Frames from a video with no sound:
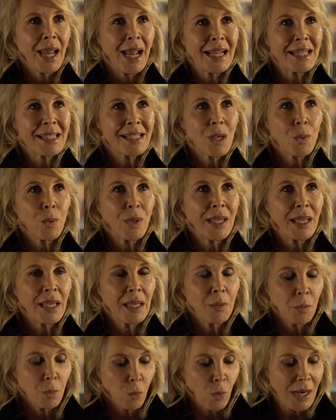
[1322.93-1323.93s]
And so
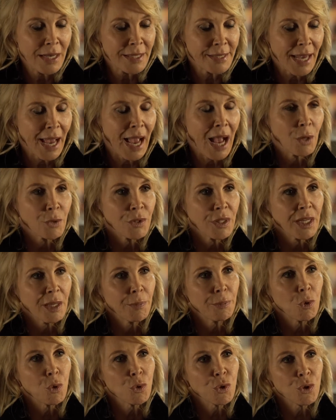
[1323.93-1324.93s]
he went out and
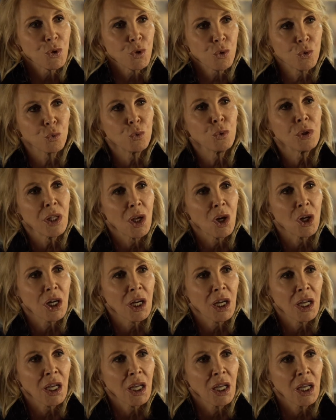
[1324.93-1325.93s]
he bought a school
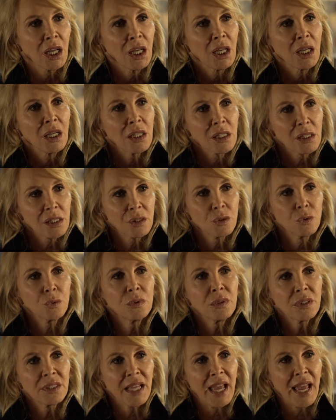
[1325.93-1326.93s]
locker, a
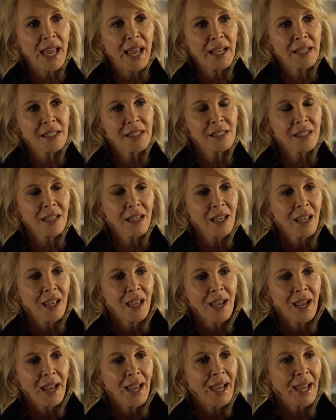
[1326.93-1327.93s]
school desk,
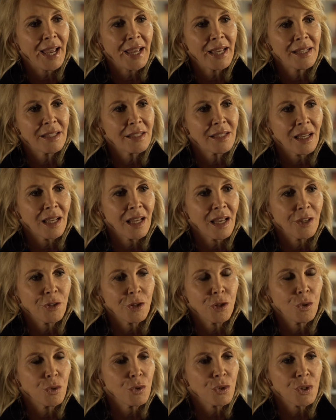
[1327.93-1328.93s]
and
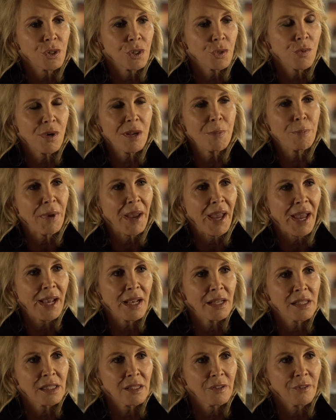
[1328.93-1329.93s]
used 3
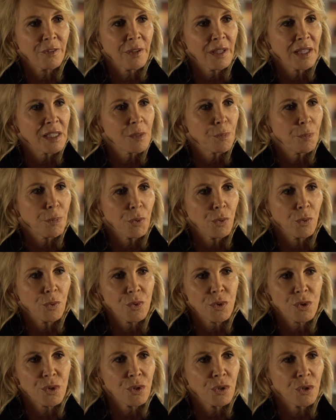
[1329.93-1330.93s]
pairs of his
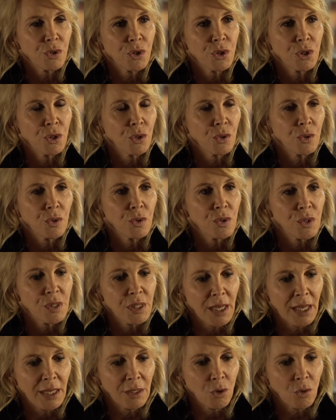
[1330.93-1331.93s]
boots and
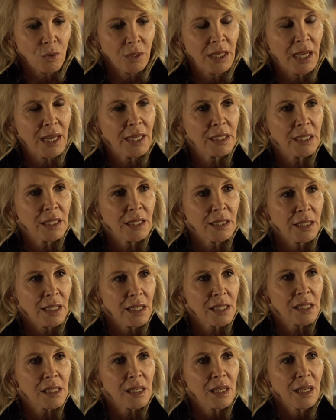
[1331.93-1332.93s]
shoes and created
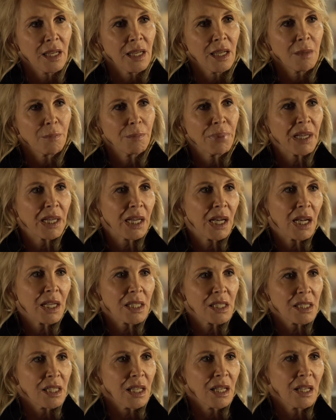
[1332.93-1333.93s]
this
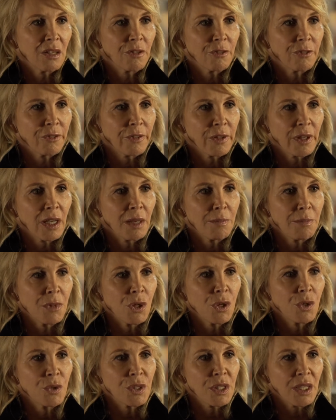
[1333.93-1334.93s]
percussive
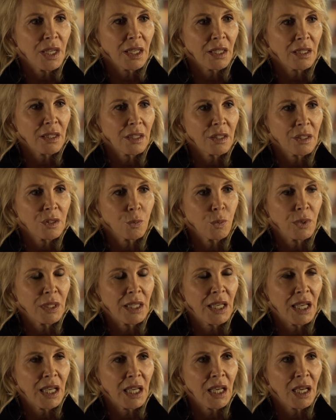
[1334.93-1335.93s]
music that
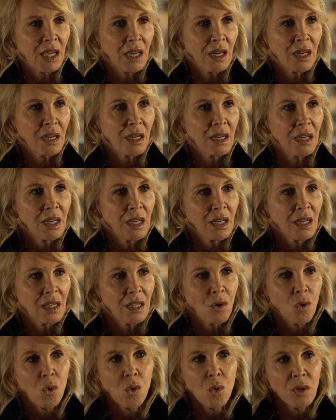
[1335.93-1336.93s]
we hear
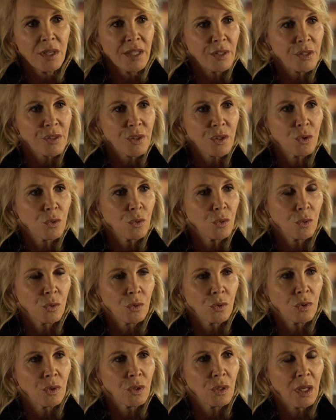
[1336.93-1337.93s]
all in the
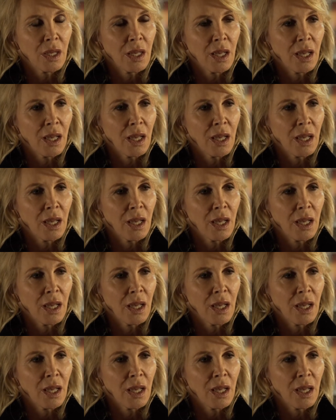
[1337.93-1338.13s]
school